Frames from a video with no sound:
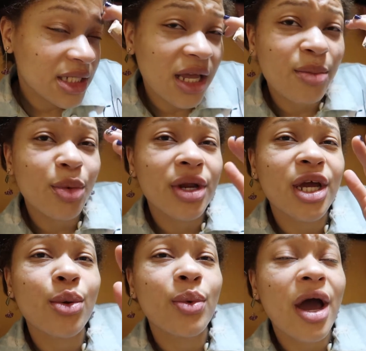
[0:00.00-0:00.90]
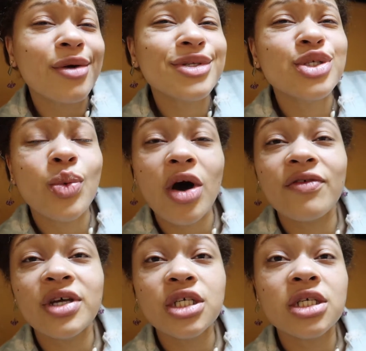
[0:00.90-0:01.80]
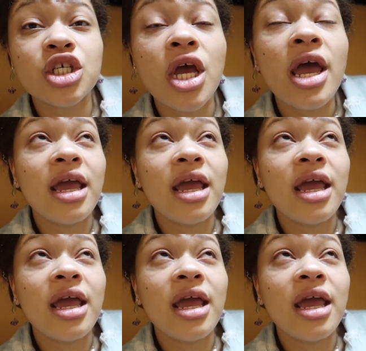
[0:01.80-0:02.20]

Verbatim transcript: stopped running around 12ish